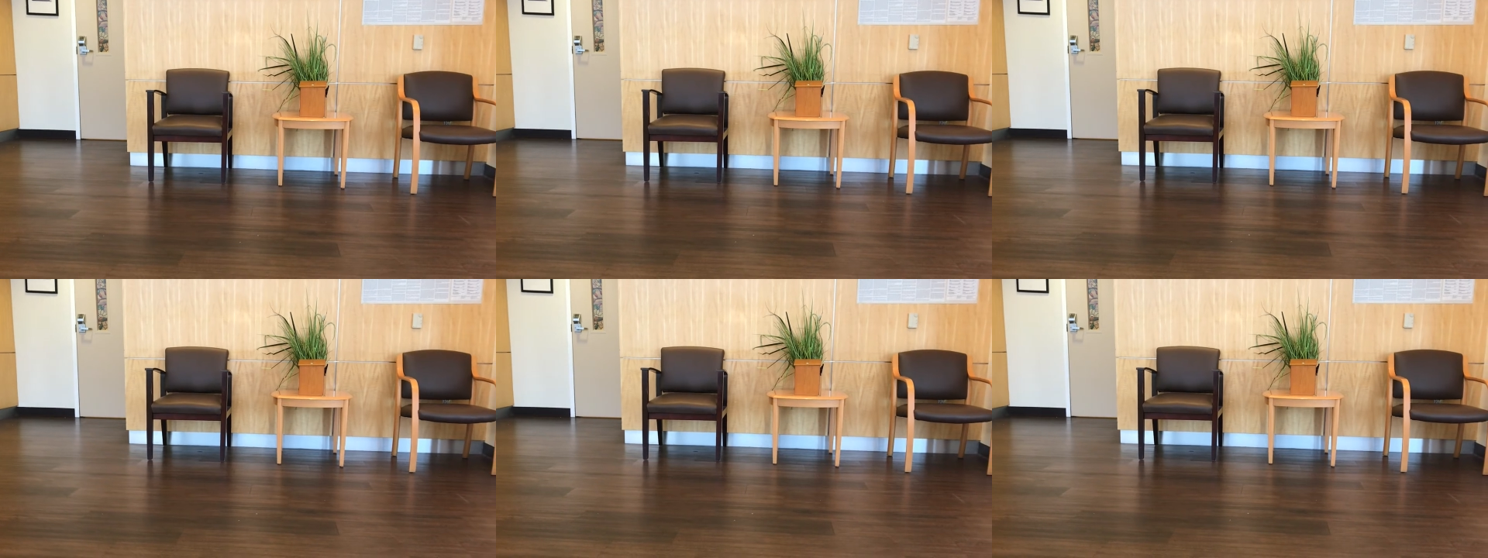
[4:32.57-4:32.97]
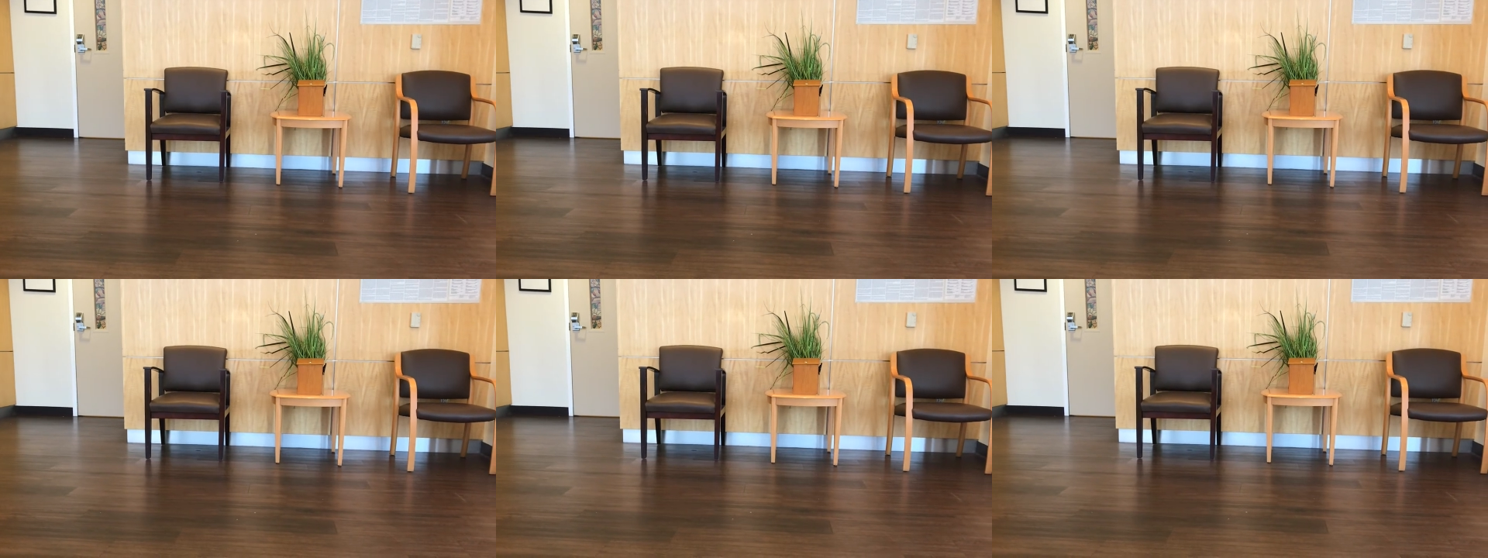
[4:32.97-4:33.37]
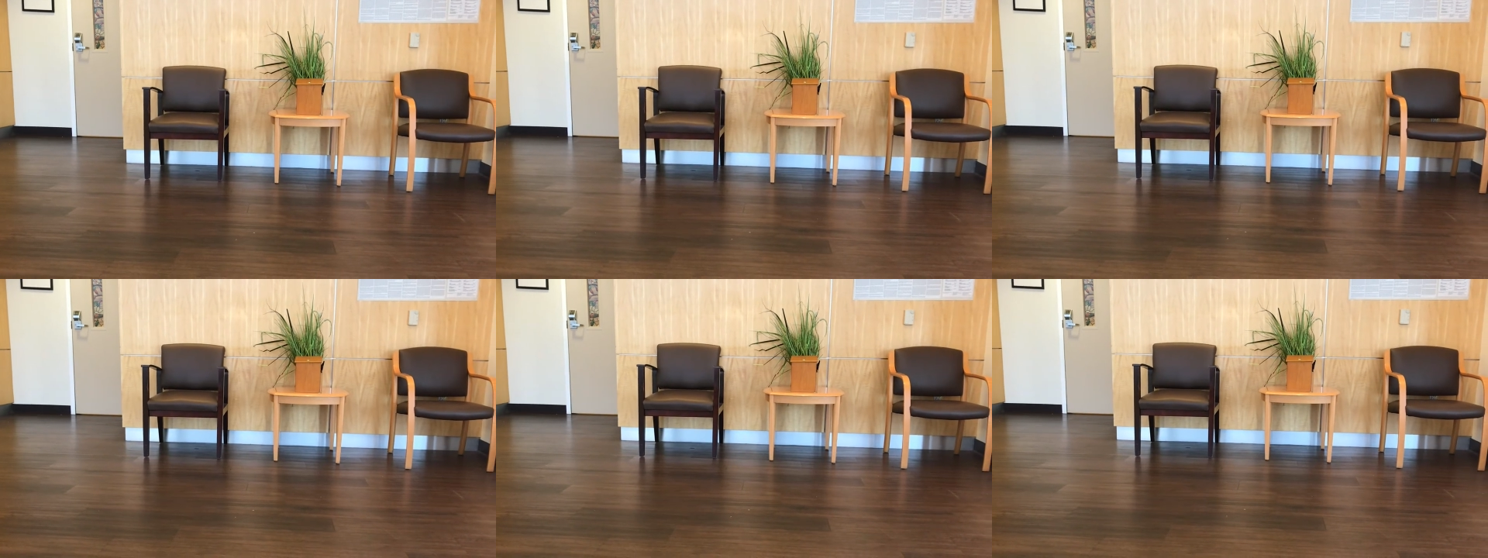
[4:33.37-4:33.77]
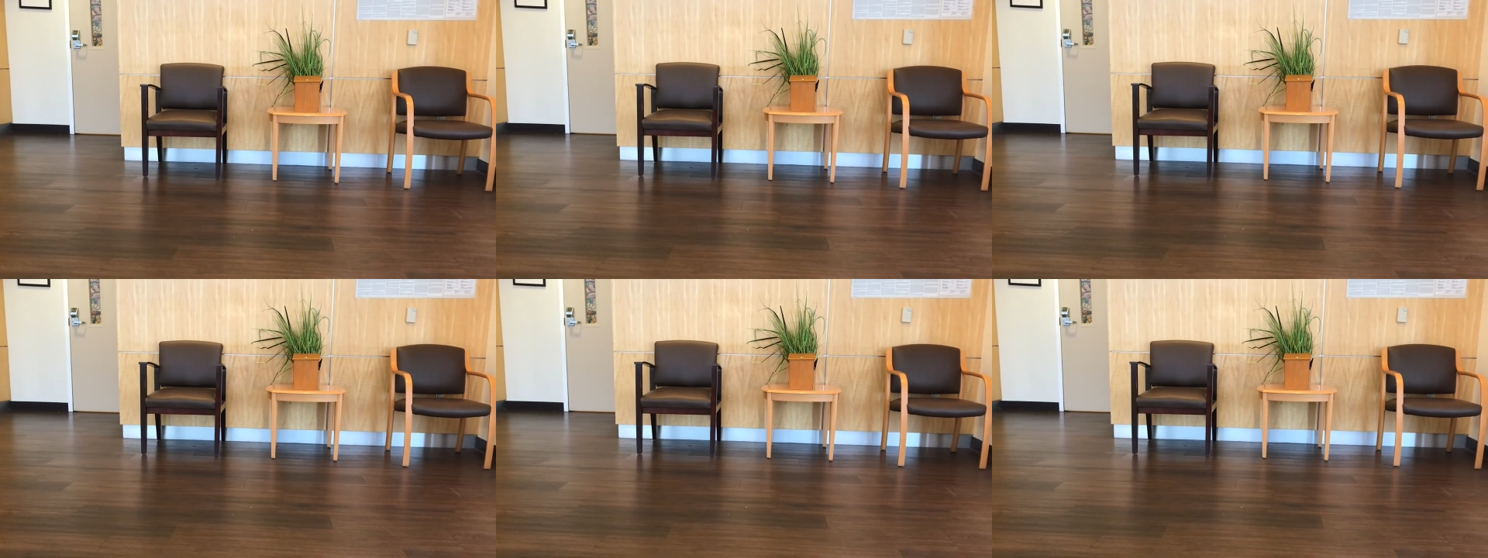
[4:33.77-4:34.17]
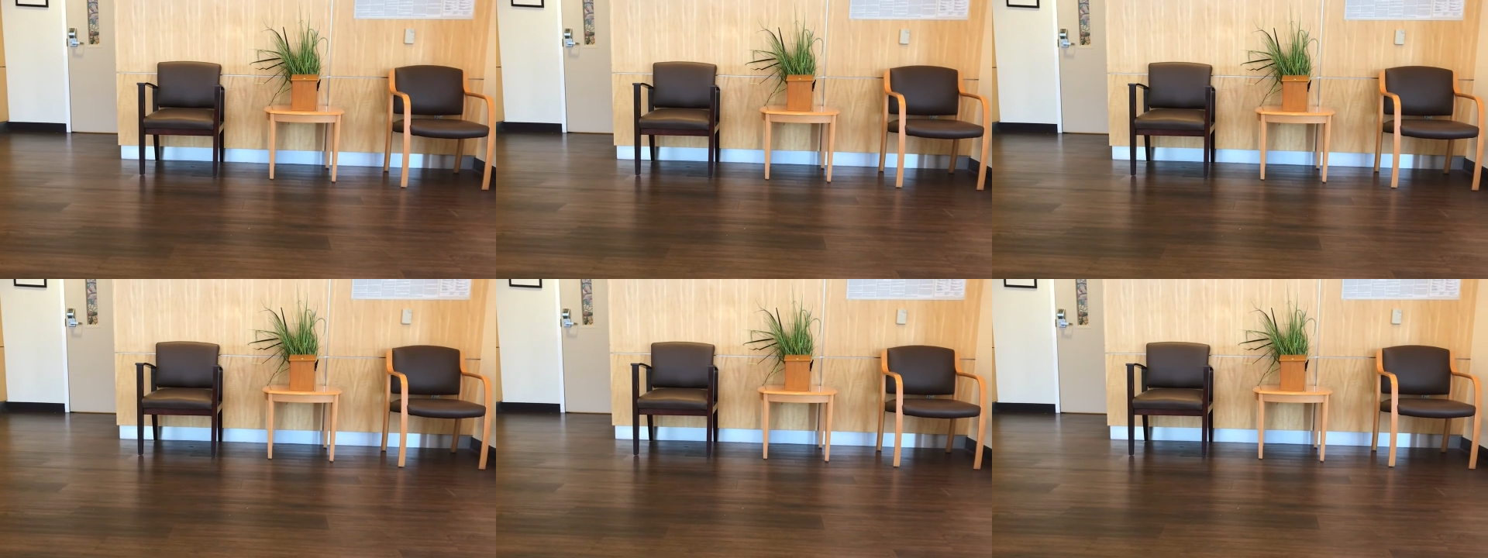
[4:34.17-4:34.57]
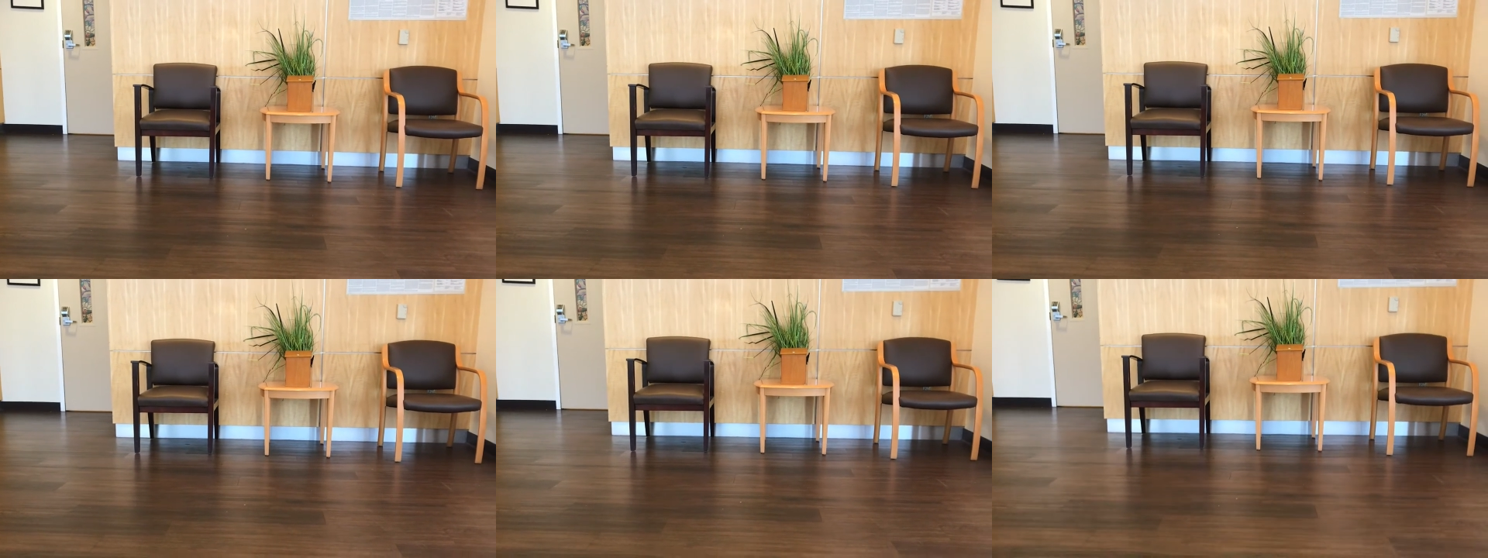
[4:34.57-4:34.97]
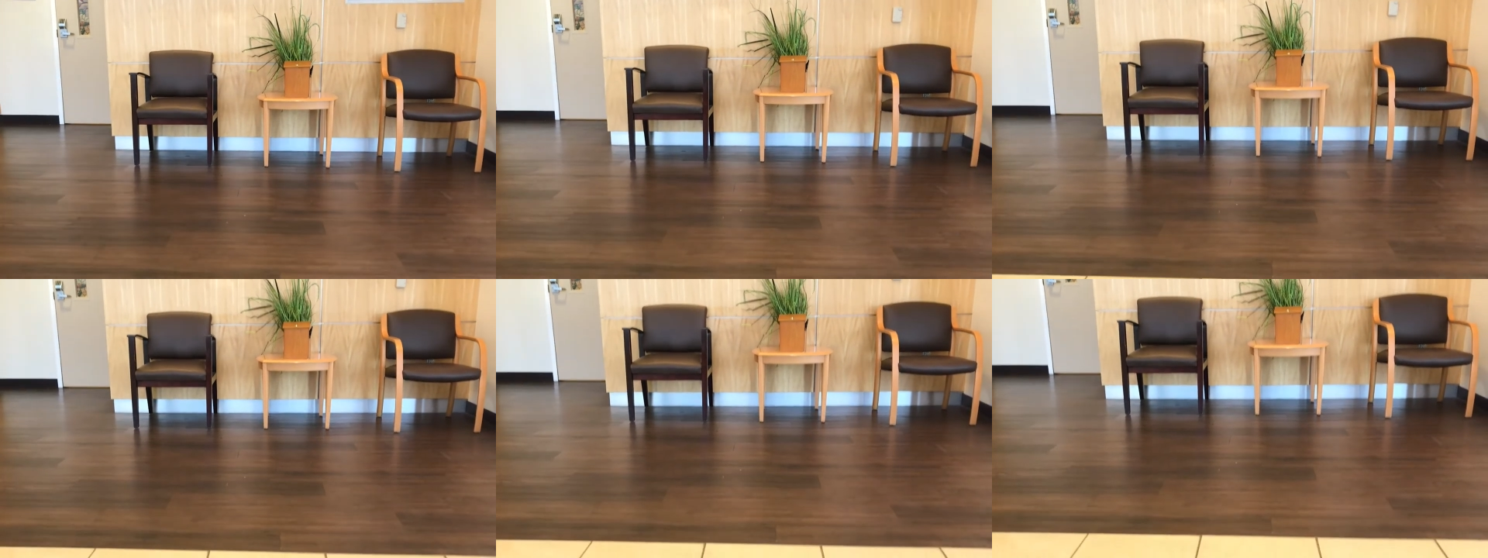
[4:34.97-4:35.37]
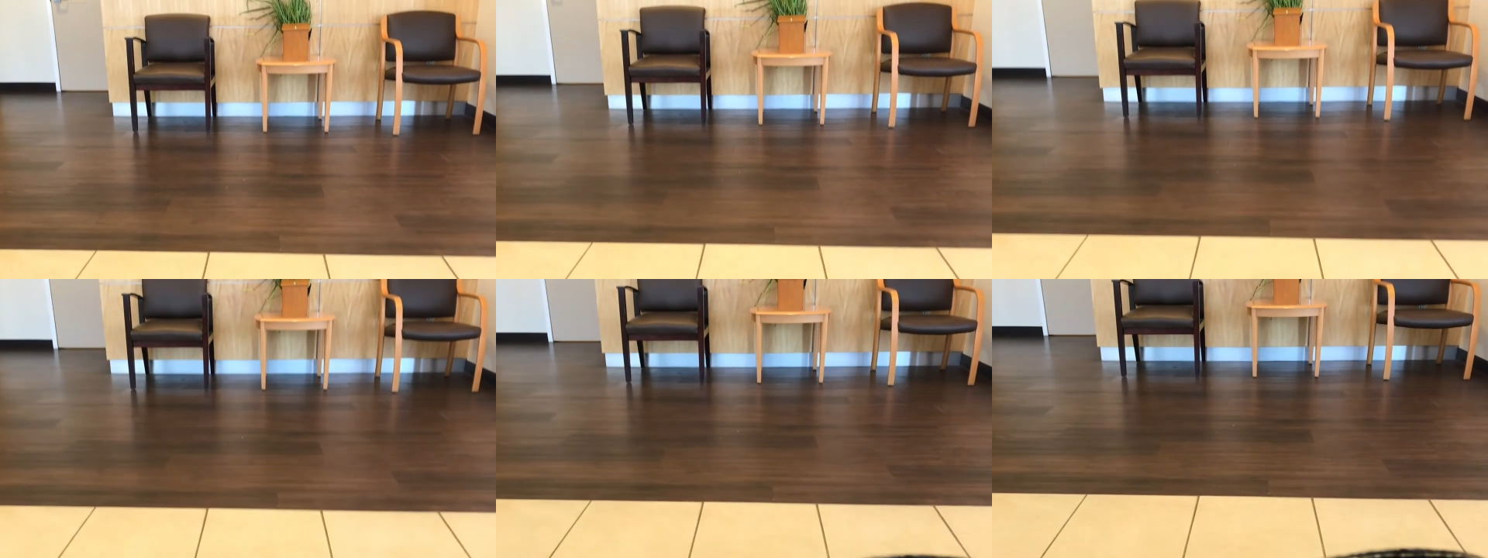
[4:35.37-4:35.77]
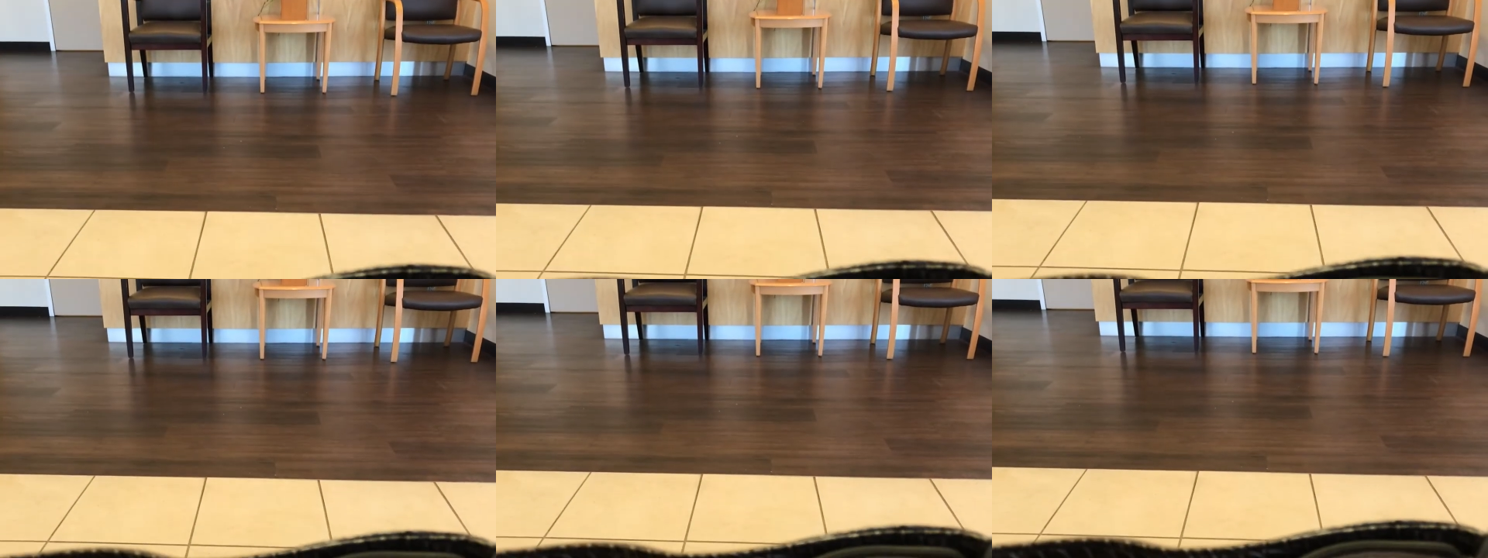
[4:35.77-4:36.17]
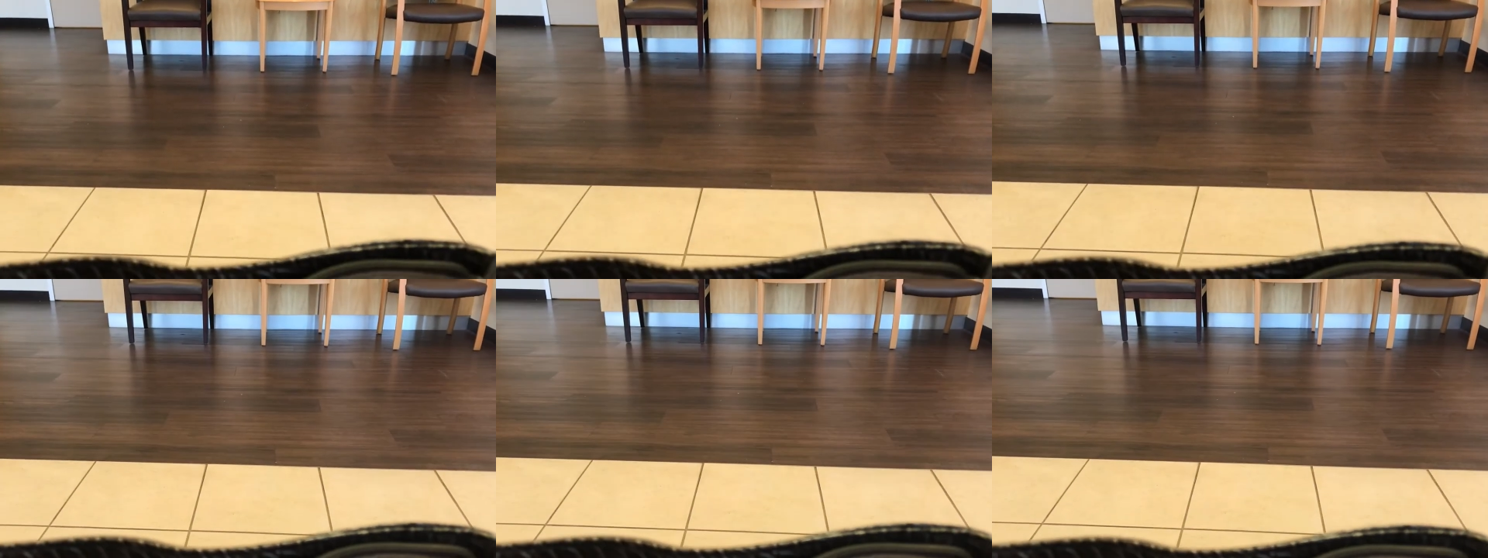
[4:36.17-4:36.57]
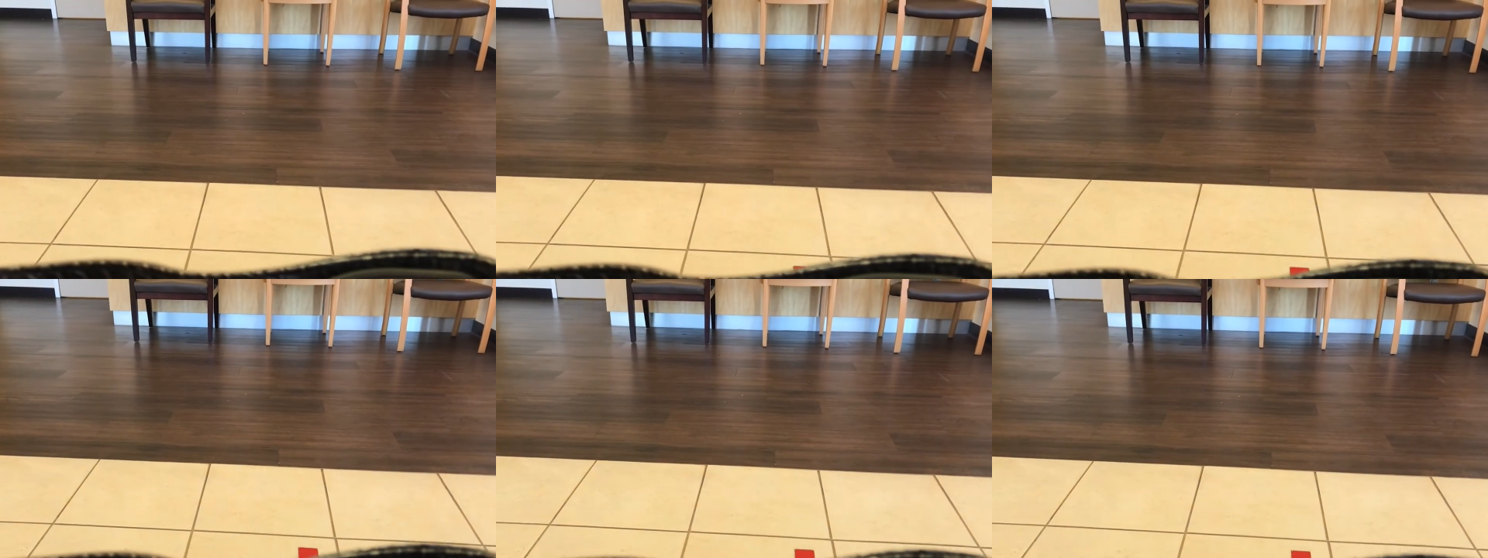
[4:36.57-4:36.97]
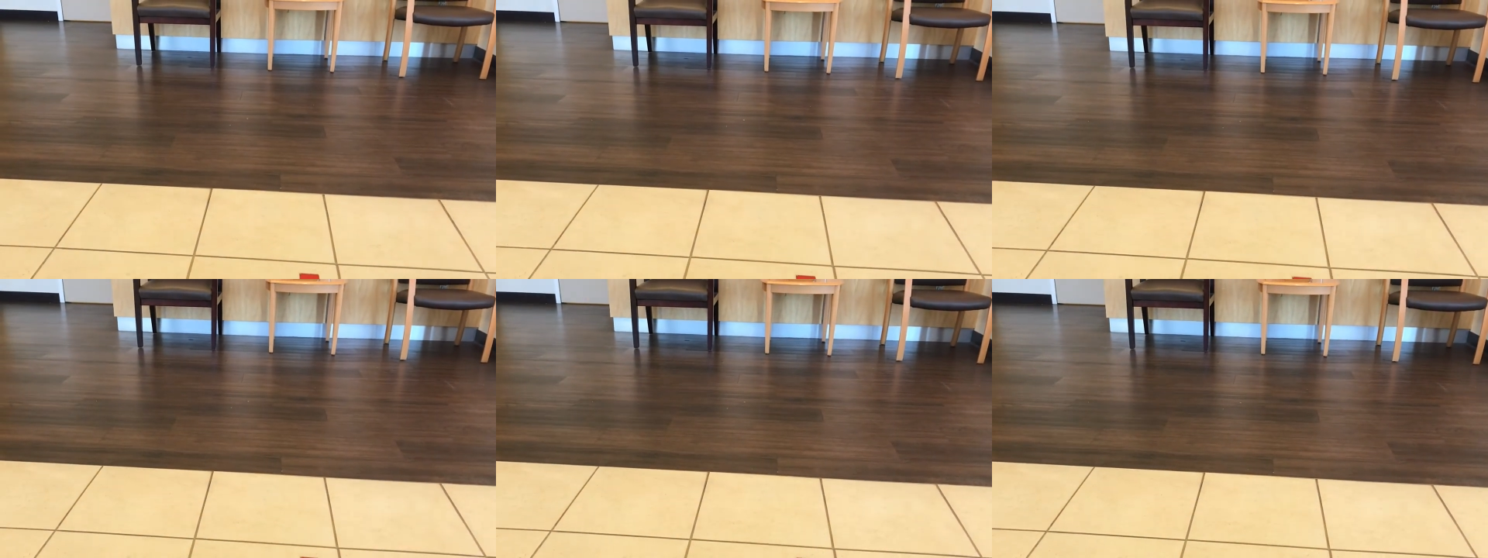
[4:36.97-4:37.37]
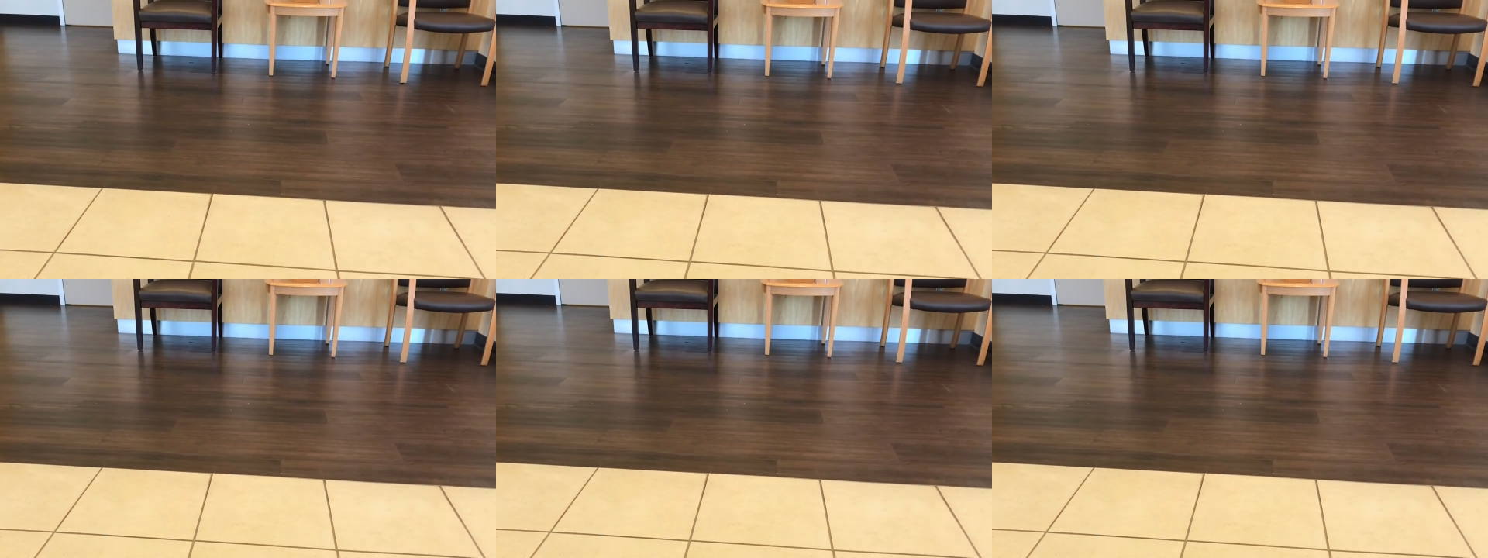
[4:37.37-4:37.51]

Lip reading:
Nobody's mouth can be seen.